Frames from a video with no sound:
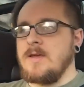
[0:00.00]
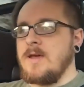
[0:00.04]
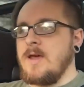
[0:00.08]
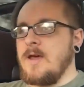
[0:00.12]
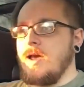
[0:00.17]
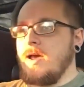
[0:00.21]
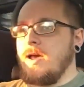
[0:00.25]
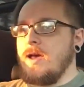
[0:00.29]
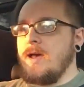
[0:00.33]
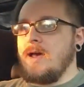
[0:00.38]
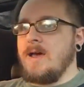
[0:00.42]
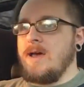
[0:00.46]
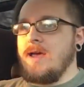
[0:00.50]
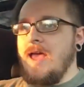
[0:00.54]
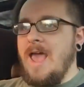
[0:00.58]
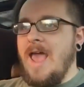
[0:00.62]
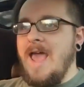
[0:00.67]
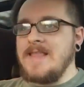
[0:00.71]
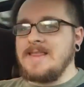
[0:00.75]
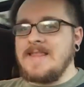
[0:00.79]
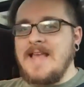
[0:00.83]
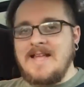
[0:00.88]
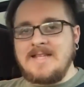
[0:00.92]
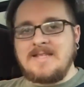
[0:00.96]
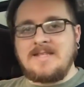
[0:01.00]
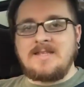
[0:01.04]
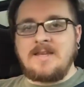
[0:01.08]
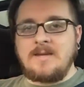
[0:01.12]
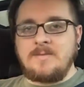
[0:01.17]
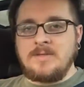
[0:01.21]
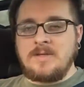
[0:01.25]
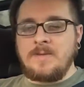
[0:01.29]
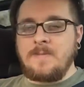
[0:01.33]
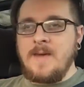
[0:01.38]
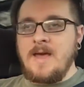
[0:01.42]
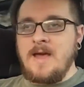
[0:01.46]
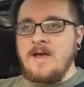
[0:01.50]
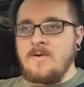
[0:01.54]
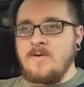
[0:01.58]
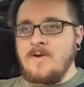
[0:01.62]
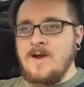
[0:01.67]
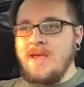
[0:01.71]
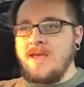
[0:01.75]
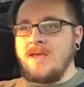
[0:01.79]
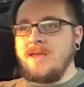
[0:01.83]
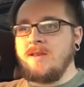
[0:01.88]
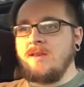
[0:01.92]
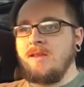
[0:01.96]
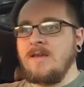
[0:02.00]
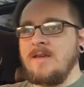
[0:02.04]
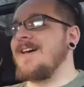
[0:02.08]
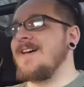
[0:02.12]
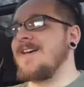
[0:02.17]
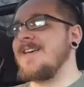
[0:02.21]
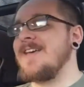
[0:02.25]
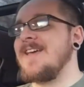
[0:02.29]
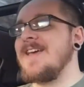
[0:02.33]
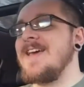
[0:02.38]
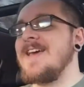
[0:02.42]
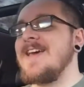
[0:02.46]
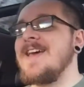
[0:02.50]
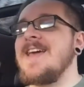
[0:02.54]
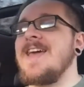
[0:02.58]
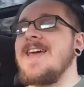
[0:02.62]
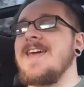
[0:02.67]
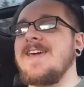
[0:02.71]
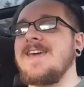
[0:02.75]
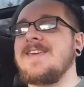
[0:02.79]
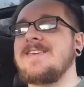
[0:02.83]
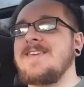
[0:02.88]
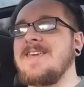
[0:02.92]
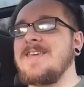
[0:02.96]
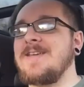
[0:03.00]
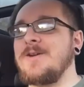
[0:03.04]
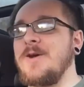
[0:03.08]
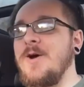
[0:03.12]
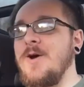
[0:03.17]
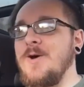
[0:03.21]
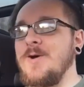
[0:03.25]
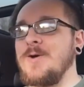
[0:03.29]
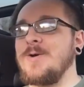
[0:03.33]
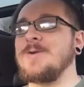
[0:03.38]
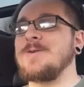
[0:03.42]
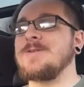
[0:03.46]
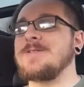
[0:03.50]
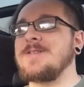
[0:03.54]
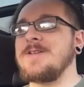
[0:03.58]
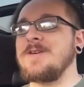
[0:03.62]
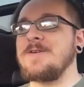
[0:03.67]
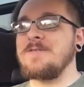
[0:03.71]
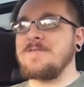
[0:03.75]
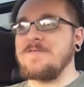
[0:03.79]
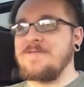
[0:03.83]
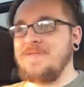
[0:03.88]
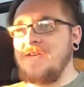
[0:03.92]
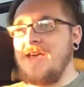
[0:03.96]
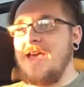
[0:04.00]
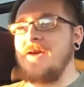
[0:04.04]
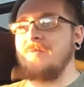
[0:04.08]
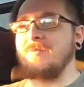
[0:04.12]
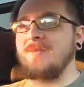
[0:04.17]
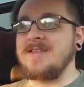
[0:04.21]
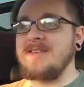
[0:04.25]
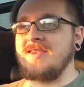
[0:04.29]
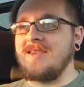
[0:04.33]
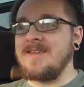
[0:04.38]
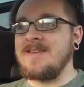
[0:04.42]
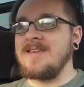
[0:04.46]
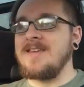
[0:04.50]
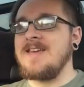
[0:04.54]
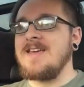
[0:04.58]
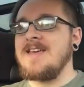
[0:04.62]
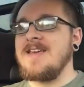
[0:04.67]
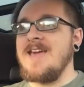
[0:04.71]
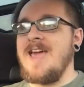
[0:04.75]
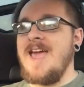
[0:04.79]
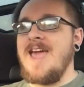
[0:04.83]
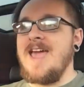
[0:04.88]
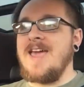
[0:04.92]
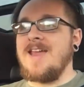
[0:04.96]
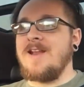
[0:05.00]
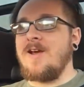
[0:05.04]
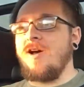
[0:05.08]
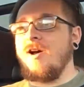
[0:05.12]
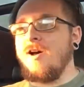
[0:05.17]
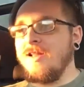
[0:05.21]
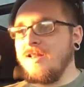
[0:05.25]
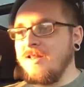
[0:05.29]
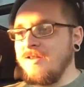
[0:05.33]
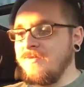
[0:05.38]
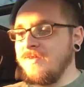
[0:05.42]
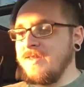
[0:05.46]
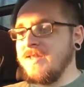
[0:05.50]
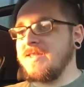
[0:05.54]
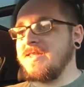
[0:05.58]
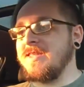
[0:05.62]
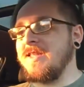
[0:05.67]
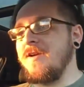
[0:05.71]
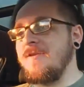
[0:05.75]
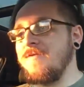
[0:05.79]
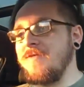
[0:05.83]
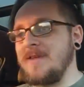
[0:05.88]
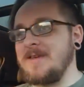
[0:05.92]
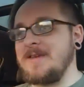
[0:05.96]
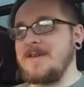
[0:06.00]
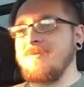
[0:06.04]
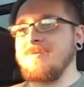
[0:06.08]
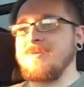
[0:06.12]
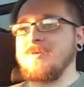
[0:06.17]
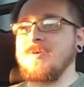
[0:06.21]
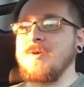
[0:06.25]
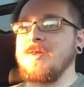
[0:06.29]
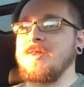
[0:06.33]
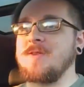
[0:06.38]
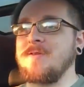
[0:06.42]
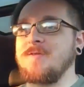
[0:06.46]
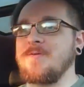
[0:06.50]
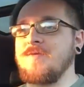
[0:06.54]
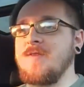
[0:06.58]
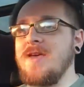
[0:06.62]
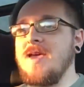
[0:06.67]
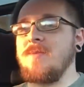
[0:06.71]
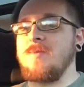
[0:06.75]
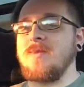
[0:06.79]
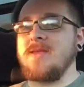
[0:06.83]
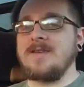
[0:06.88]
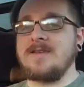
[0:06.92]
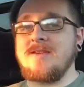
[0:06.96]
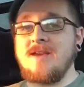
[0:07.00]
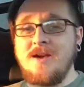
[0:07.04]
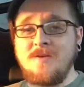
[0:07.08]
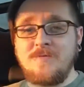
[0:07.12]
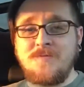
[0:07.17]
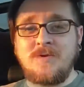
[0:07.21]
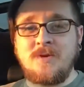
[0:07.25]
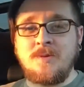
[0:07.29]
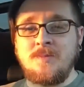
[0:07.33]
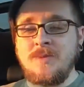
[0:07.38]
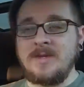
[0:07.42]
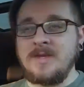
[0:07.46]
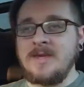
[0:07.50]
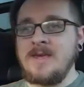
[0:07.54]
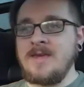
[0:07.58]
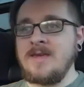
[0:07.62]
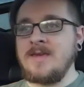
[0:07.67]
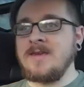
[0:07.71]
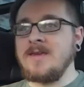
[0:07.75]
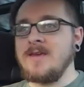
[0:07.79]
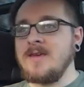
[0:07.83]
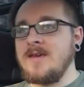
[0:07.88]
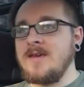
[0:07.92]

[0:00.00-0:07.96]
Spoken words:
And that seems about right. It can hold your family and all of the stuff that comes with your family comfortably,